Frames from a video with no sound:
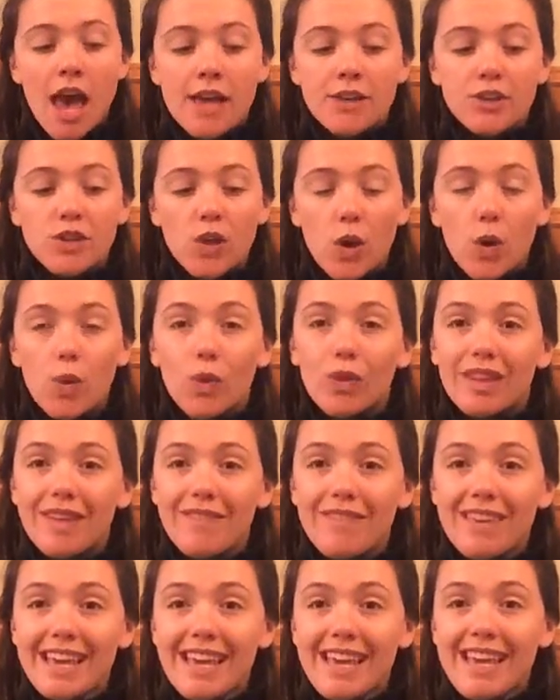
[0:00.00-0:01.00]
So
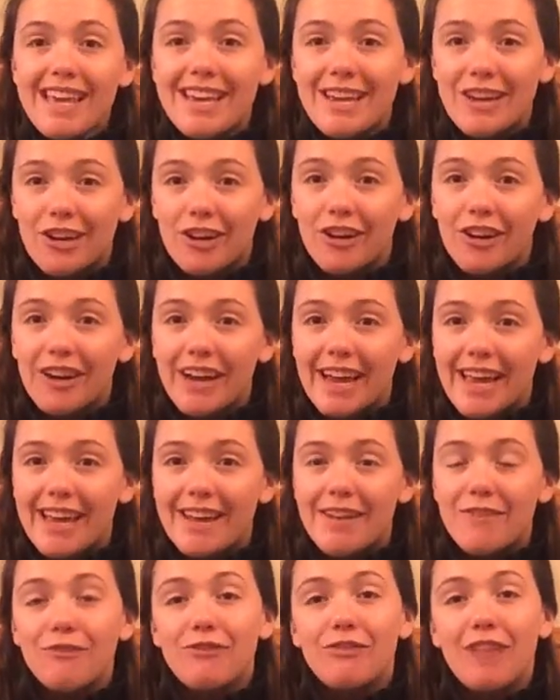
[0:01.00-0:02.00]
living here
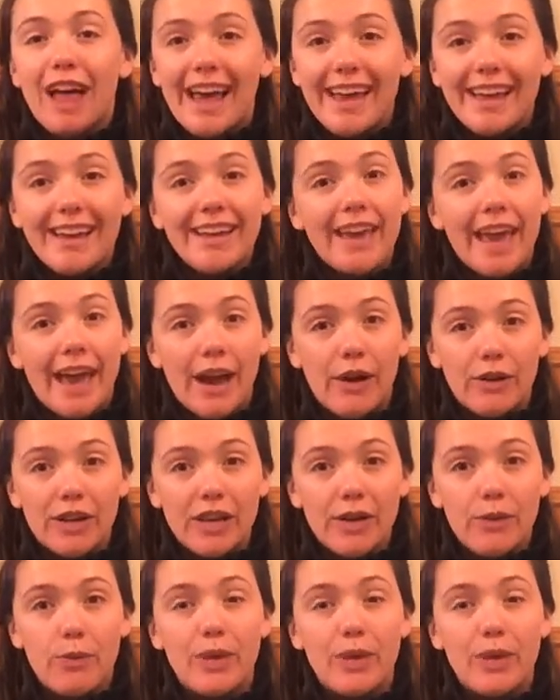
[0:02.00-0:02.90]
in Flathead County,